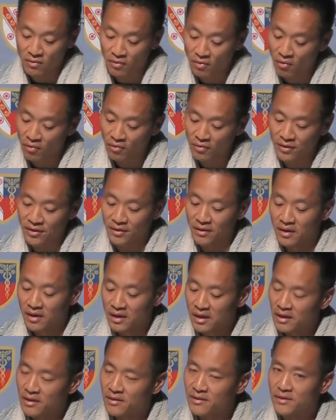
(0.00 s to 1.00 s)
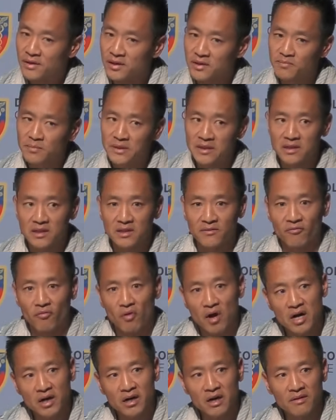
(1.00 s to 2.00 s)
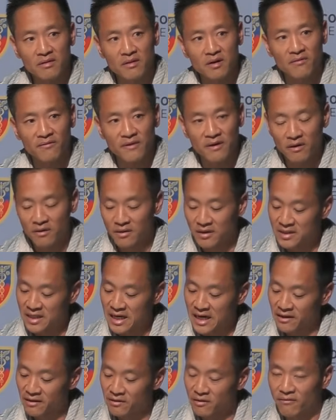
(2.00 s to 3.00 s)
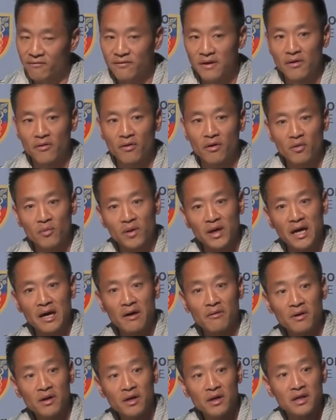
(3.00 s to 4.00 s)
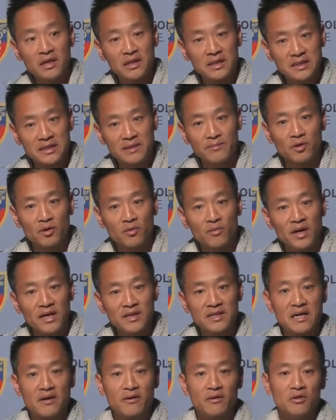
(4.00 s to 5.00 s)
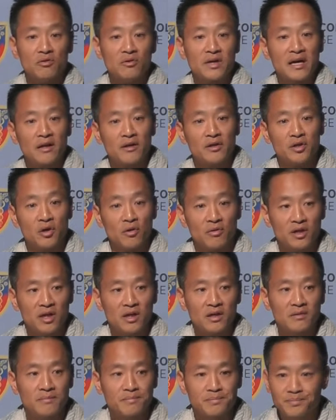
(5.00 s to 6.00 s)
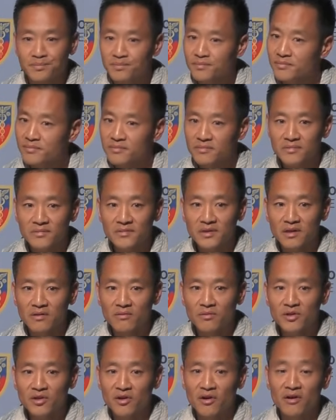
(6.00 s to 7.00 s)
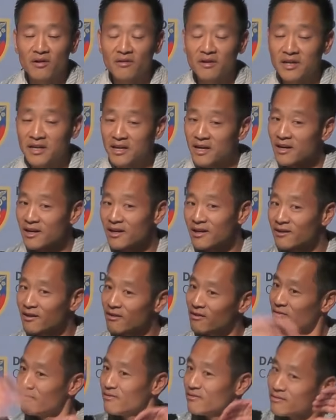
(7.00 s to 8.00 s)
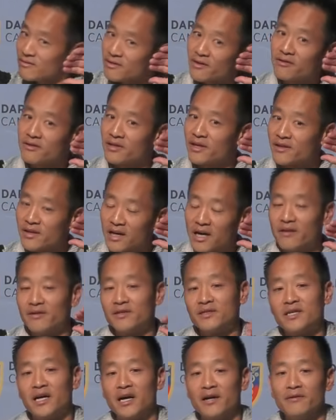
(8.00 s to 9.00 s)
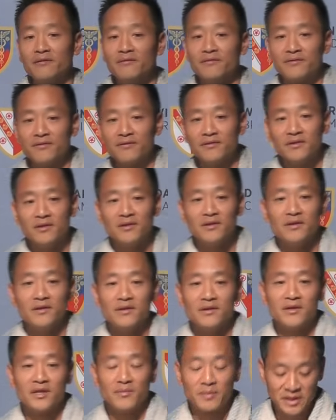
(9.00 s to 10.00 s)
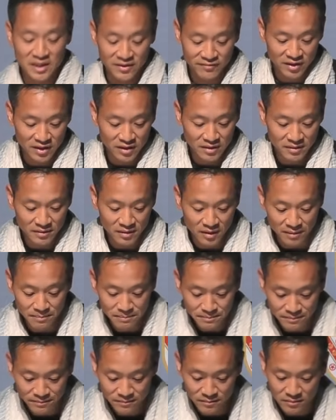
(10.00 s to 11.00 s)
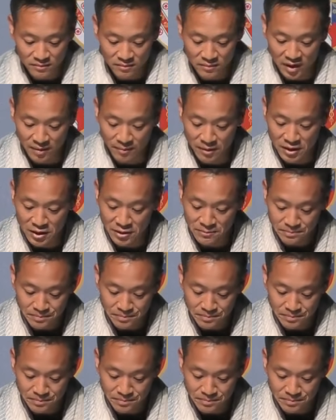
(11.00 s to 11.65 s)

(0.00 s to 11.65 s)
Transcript: old. These pieces of rock art that are found on this island are found all the way out in similar ways out in New Caledonia, which are literally on the other side of the Pacific, uh, pretty much.